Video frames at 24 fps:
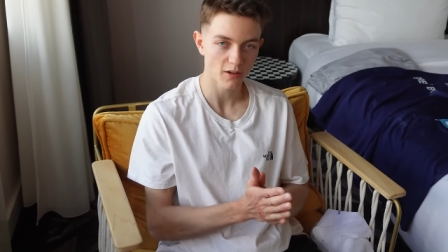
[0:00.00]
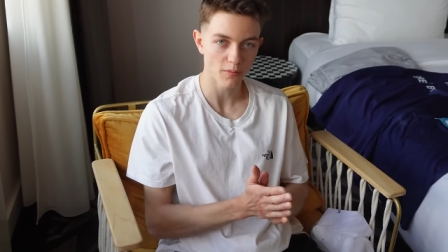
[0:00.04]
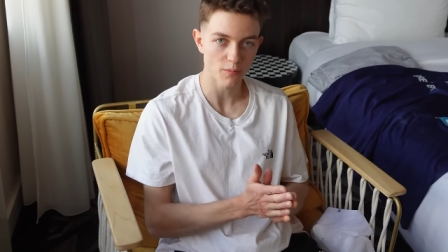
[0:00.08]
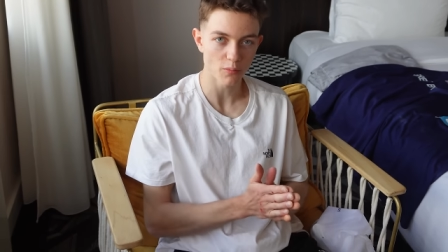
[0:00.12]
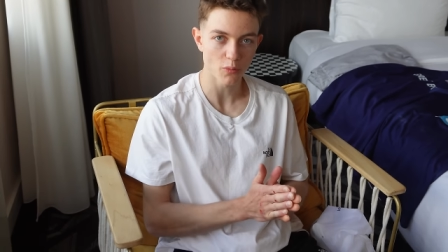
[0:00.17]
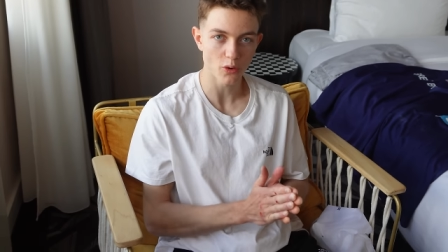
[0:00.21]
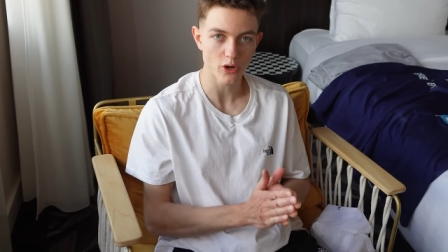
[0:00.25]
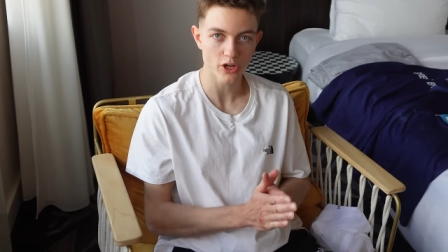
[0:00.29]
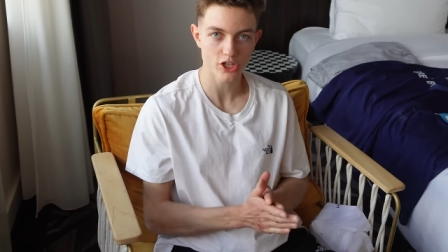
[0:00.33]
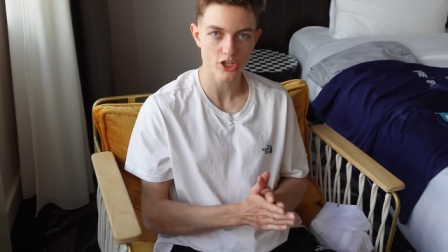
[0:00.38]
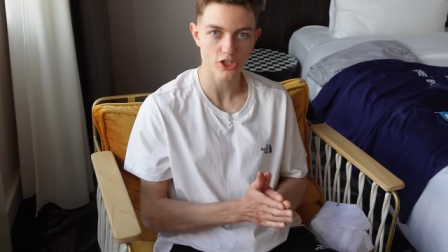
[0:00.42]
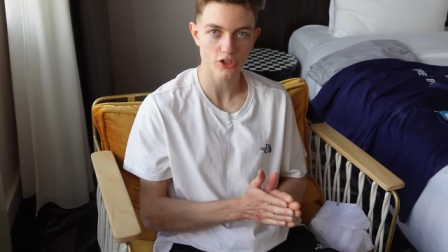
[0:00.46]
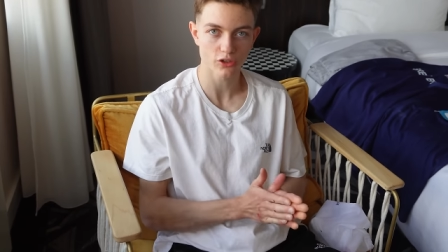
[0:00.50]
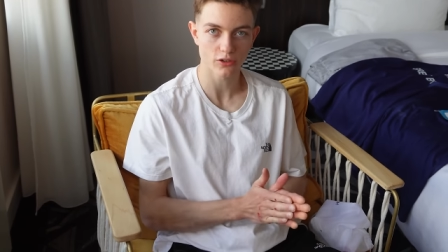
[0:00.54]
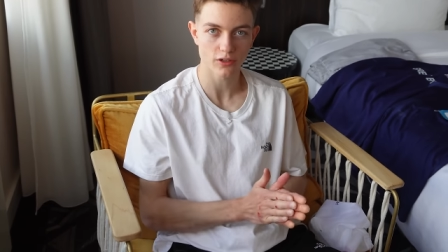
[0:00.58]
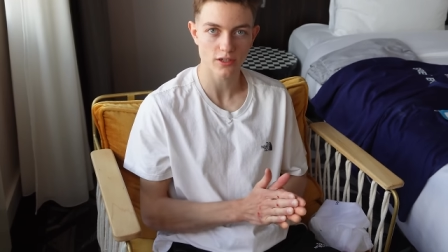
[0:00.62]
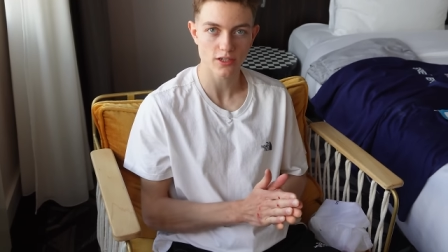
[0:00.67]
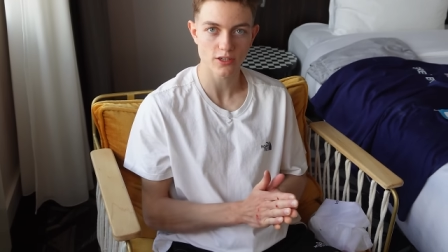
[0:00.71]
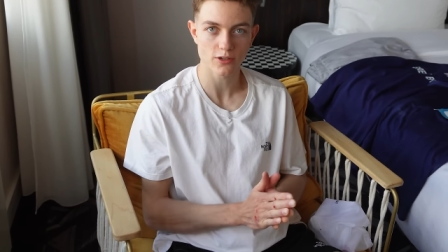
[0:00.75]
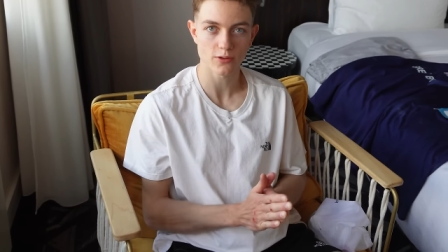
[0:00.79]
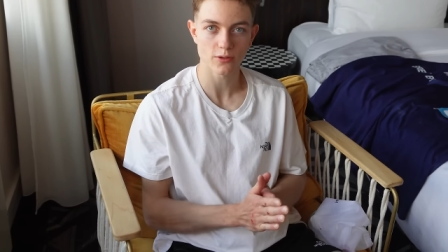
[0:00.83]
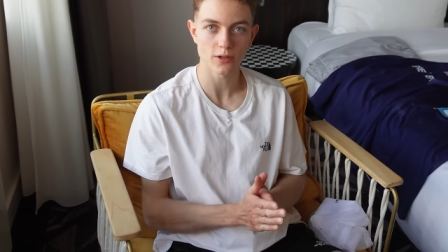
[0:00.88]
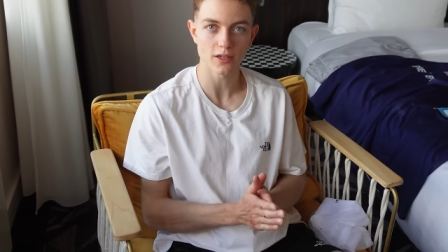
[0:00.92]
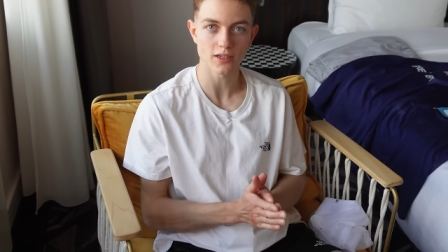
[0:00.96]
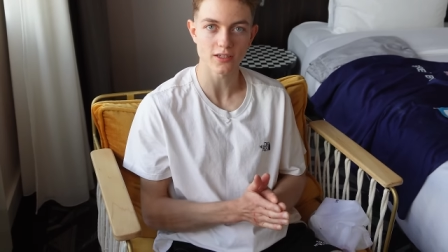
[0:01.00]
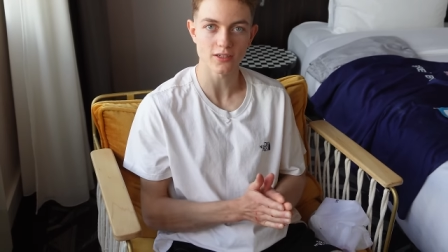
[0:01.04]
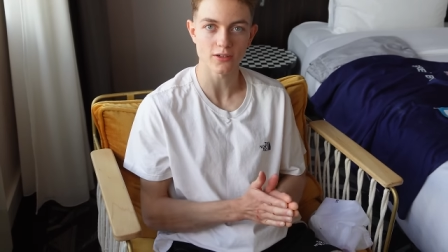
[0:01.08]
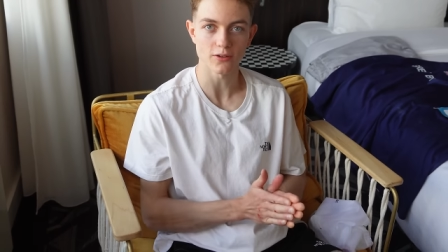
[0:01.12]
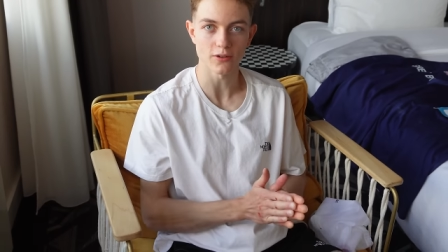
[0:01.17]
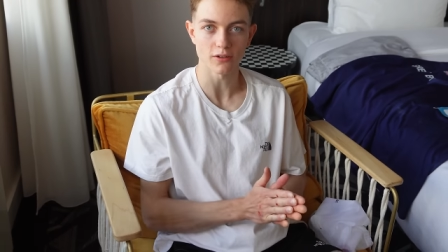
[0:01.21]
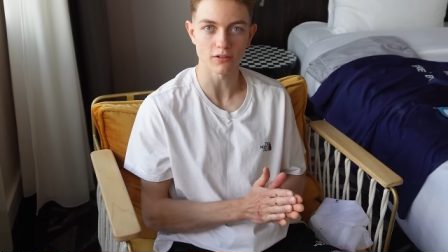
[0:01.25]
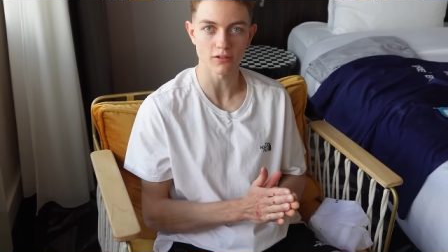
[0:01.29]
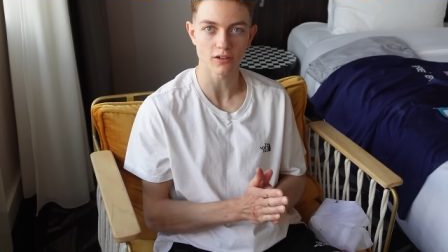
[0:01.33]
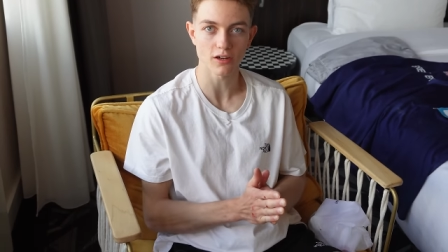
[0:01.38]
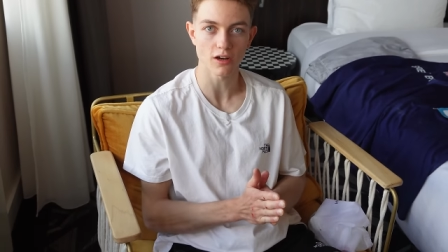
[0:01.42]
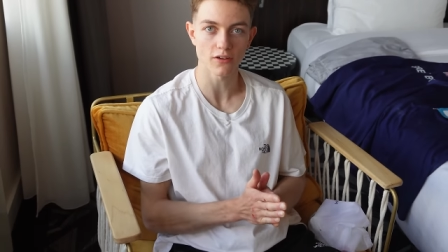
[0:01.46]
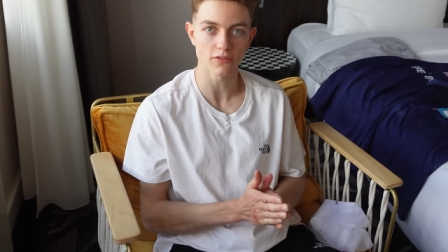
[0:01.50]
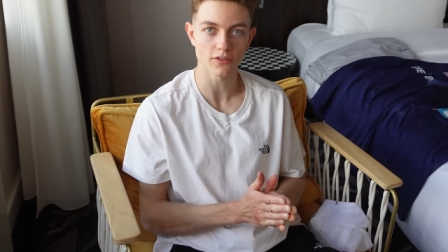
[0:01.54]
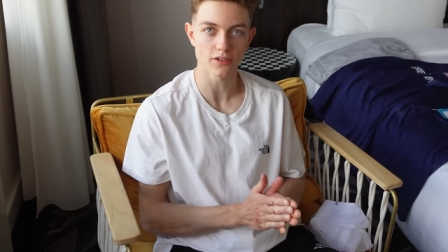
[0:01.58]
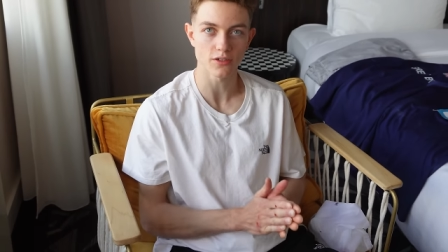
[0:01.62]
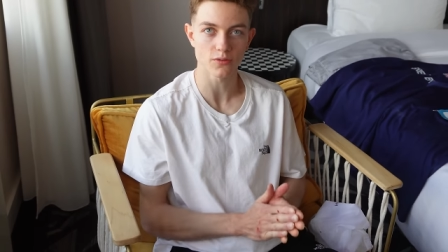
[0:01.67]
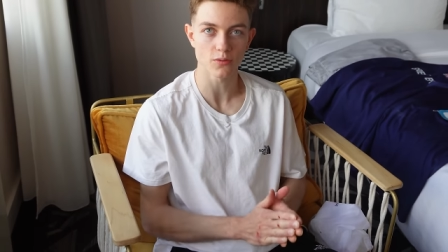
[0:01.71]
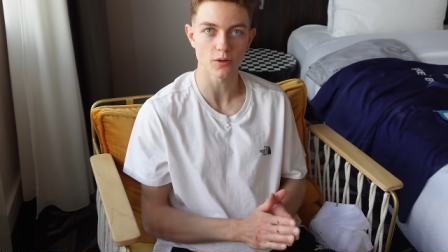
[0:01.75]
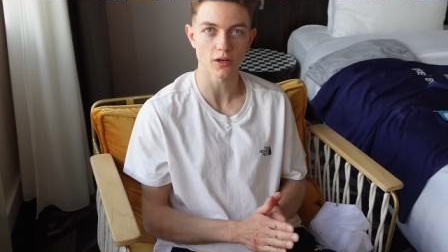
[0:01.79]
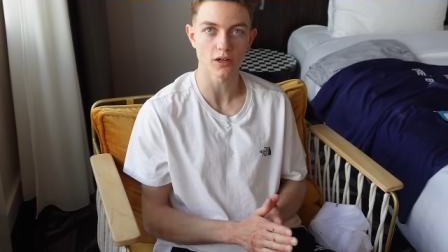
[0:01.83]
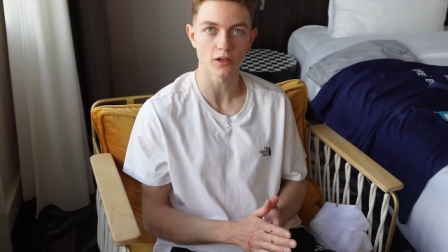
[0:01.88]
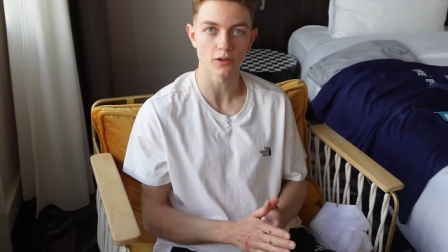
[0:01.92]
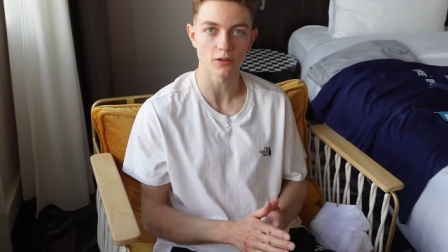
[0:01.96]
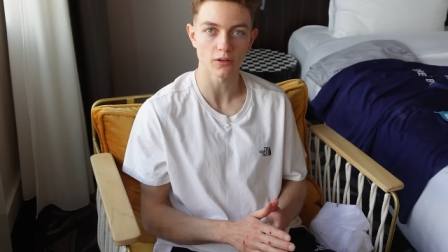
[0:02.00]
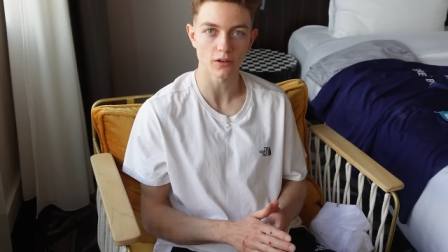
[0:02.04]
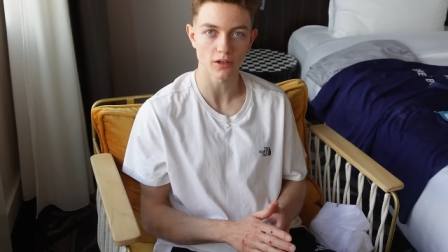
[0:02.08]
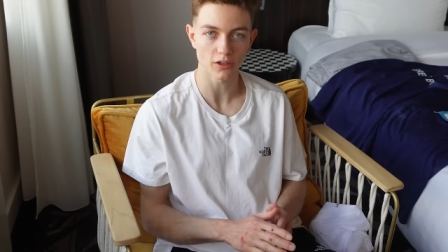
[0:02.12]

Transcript: moisture into it so it recovers well.